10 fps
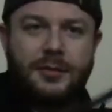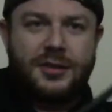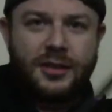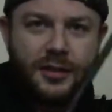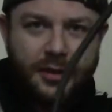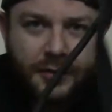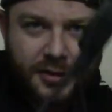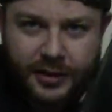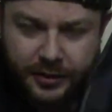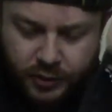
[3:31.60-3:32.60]
I'm just going to give
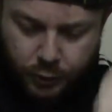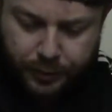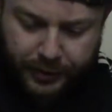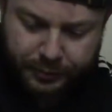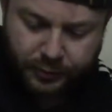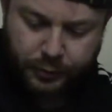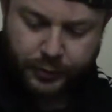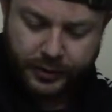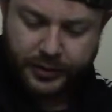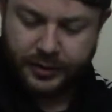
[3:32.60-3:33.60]
this like 2 pumps real
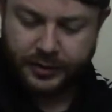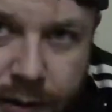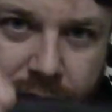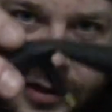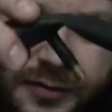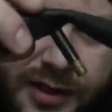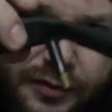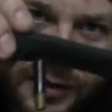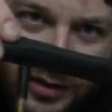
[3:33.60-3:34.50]
quick. Enough to give